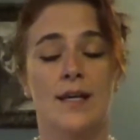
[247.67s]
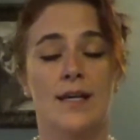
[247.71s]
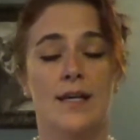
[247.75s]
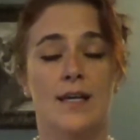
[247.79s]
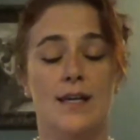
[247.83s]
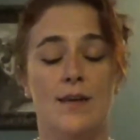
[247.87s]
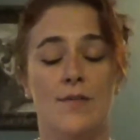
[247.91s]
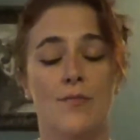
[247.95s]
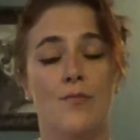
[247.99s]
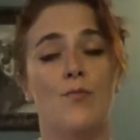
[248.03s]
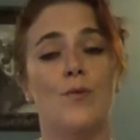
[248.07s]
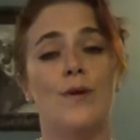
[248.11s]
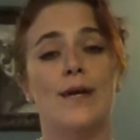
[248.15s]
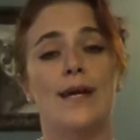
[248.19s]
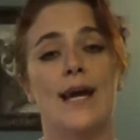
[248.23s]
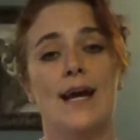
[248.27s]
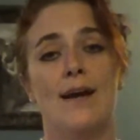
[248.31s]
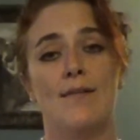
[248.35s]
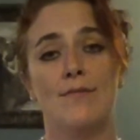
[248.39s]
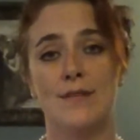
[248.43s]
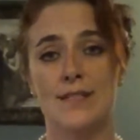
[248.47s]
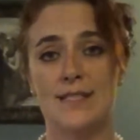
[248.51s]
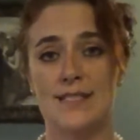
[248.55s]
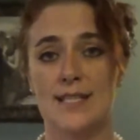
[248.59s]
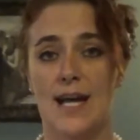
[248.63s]
if we
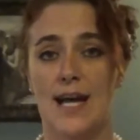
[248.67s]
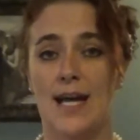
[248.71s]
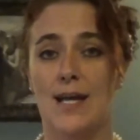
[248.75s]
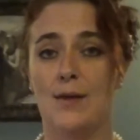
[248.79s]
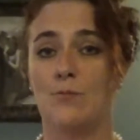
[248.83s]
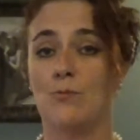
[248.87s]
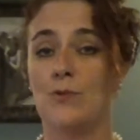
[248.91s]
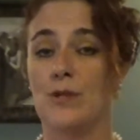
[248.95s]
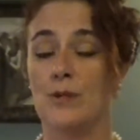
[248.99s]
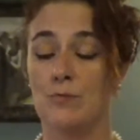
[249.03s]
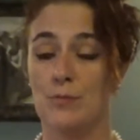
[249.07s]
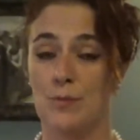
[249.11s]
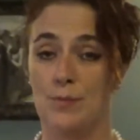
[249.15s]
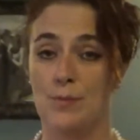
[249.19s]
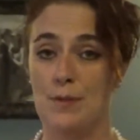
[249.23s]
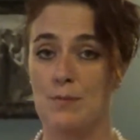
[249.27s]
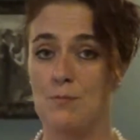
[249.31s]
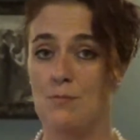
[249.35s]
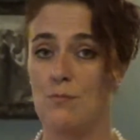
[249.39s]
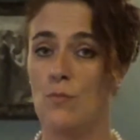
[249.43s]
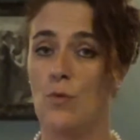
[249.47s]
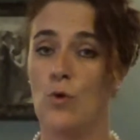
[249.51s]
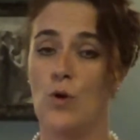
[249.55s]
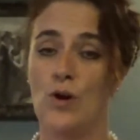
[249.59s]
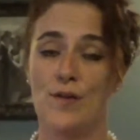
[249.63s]
have the time, we will be
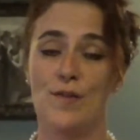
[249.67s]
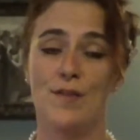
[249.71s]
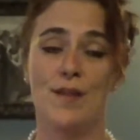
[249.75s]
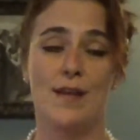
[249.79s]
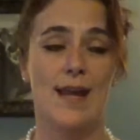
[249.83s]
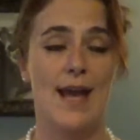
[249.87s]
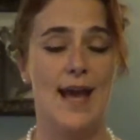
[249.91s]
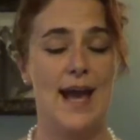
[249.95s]
more than